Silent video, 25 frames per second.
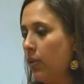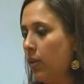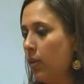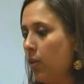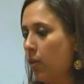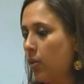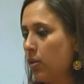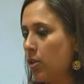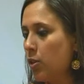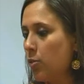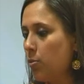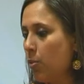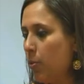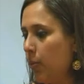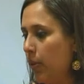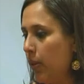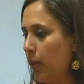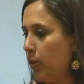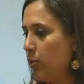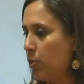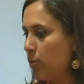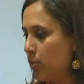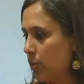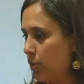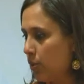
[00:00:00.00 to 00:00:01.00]
that doctors be willing
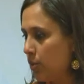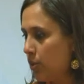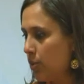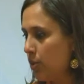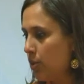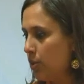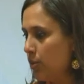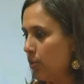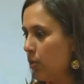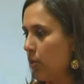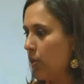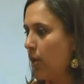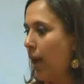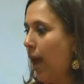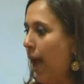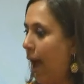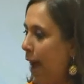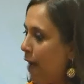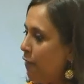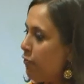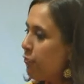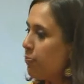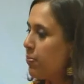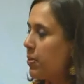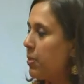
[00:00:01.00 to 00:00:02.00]
to talk to you or
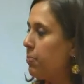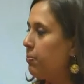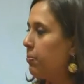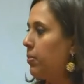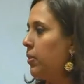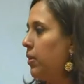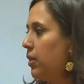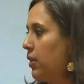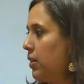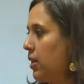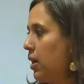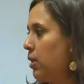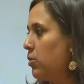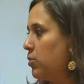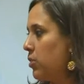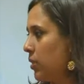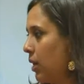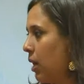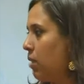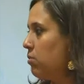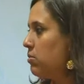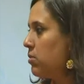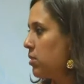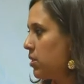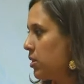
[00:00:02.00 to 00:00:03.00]
have people, in-house
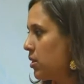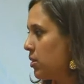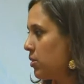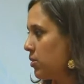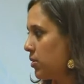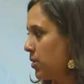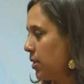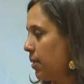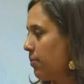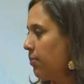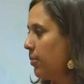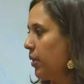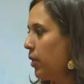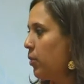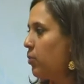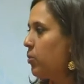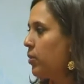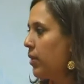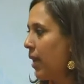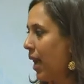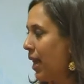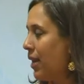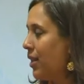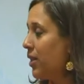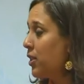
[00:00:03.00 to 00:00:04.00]
counselors or somebody who
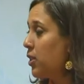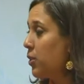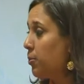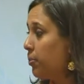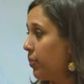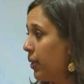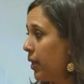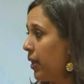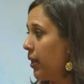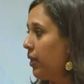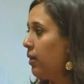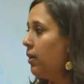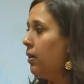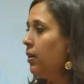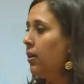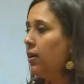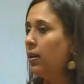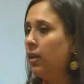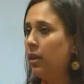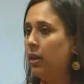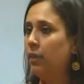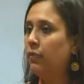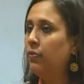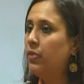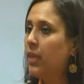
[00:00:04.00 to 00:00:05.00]
can explain.
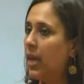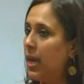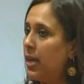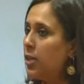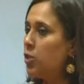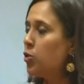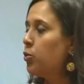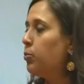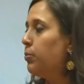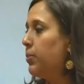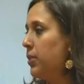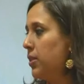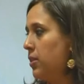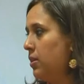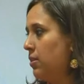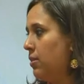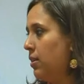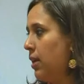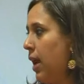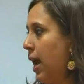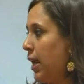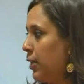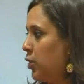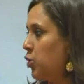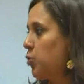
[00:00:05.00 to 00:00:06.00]
If they're too busy,
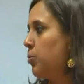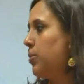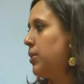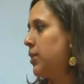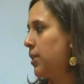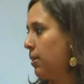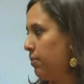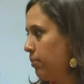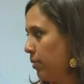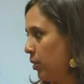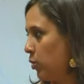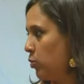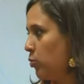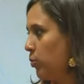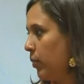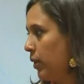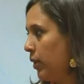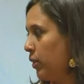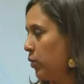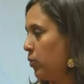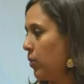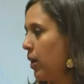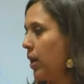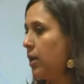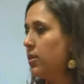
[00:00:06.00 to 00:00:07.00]
there has to be somebody who's
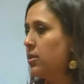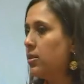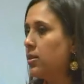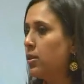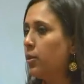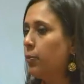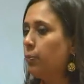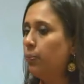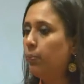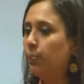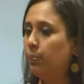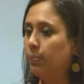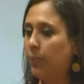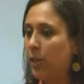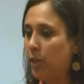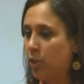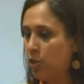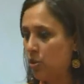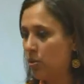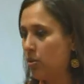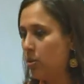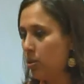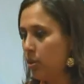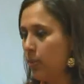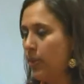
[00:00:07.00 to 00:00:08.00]
willing to answer
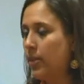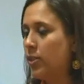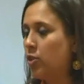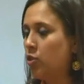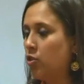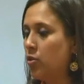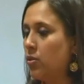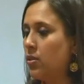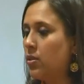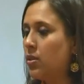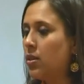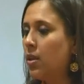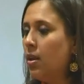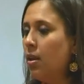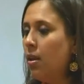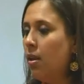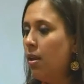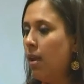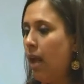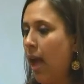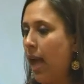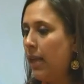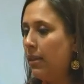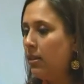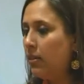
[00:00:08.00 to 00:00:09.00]
patients' questions.
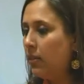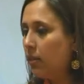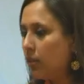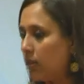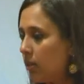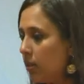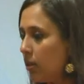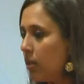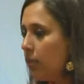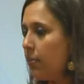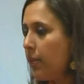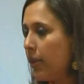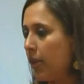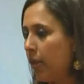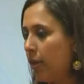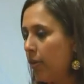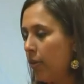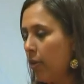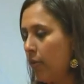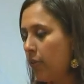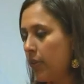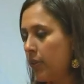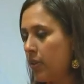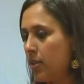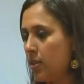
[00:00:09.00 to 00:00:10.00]
And the third big
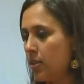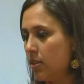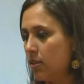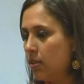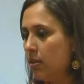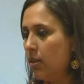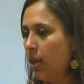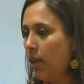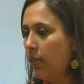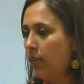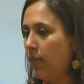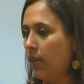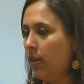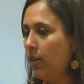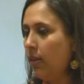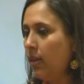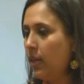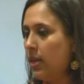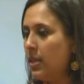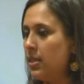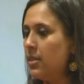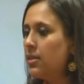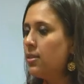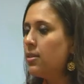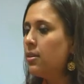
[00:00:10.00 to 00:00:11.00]
area of concern, I think,
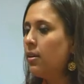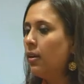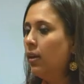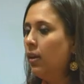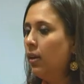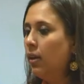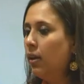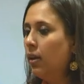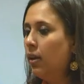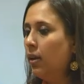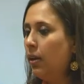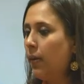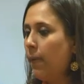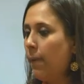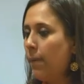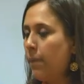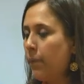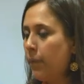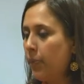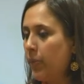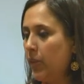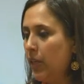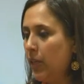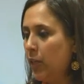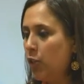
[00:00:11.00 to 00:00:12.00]
is
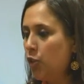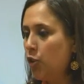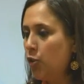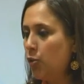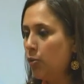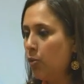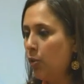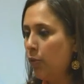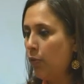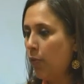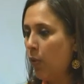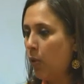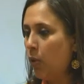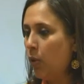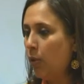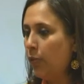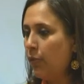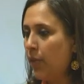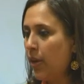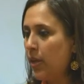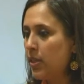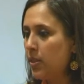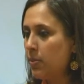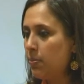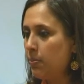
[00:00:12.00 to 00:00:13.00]
the issue of all of
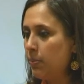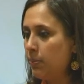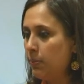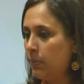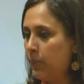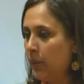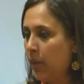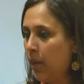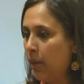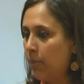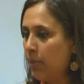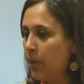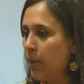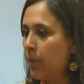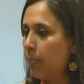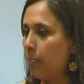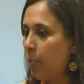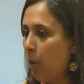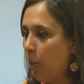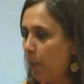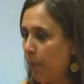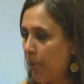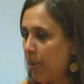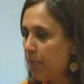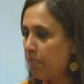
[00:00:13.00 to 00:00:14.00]
us becoming a
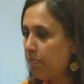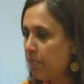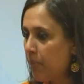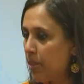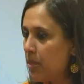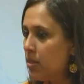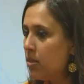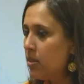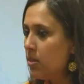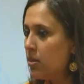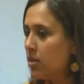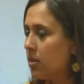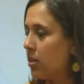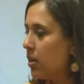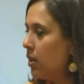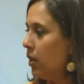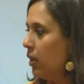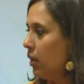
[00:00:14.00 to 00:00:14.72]
popping pills